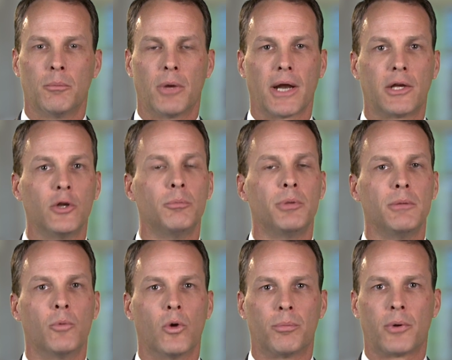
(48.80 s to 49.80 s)
But I couldn't be
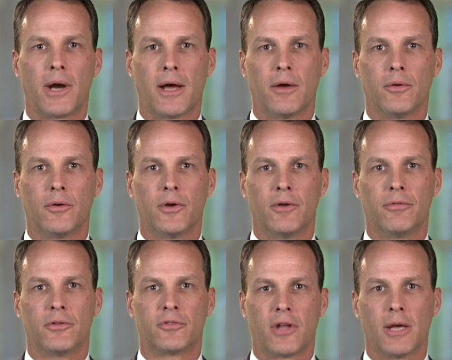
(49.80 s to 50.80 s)
more proud of
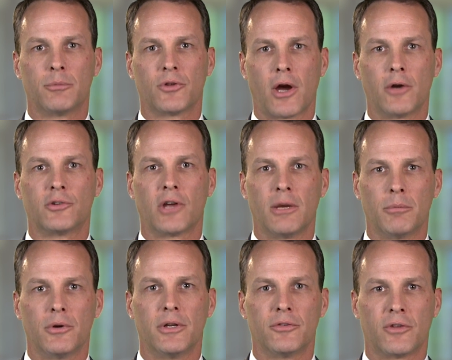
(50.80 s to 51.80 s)
the steps our
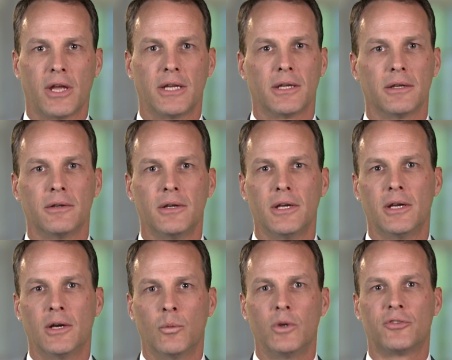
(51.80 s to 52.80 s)
chamber has taken.
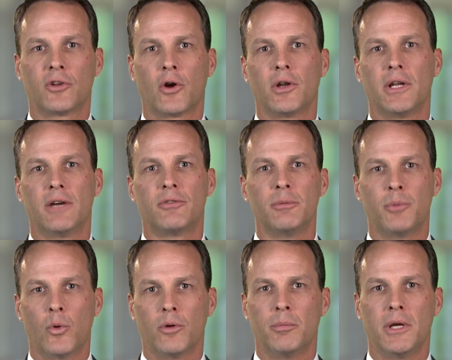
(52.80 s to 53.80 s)
We started every
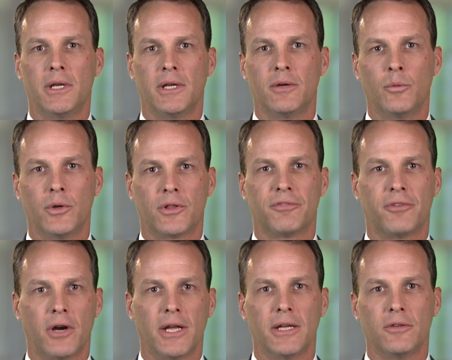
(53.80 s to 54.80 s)
board meeting with the
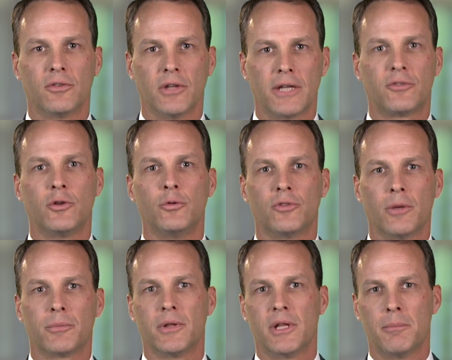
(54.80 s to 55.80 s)
phrase, "Let's do
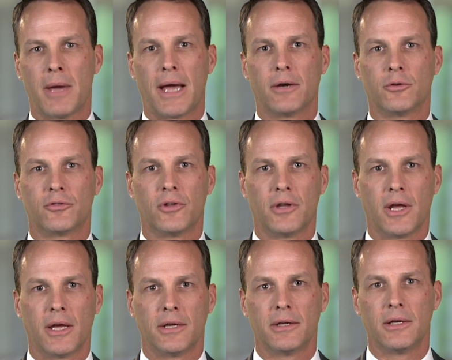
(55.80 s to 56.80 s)
something that matters
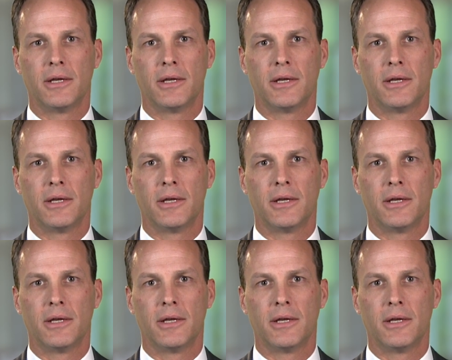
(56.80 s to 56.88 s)
today."